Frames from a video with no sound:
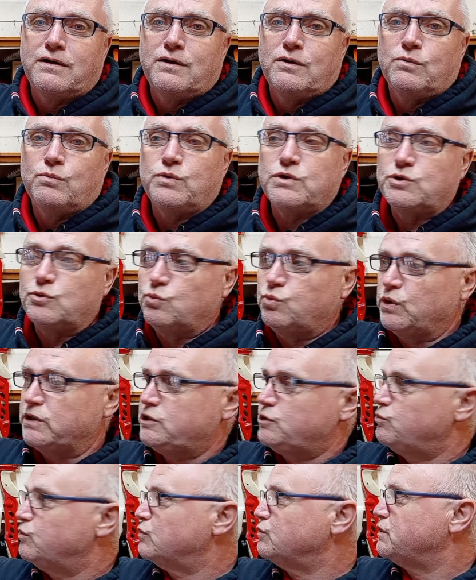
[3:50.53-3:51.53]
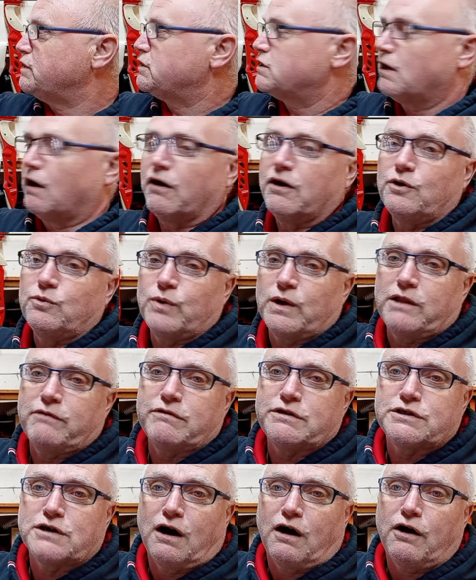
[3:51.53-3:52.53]
which will decide whether
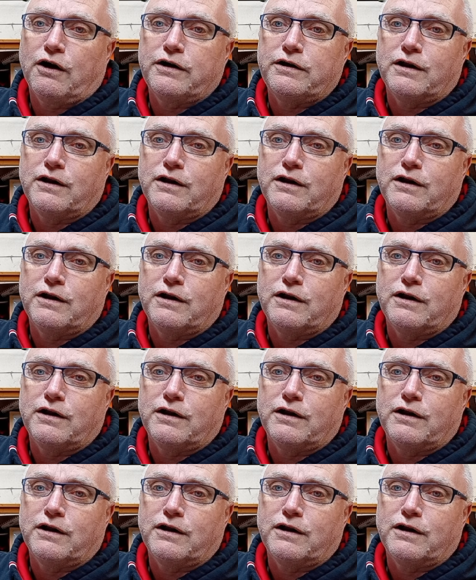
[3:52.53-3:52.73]
it's a high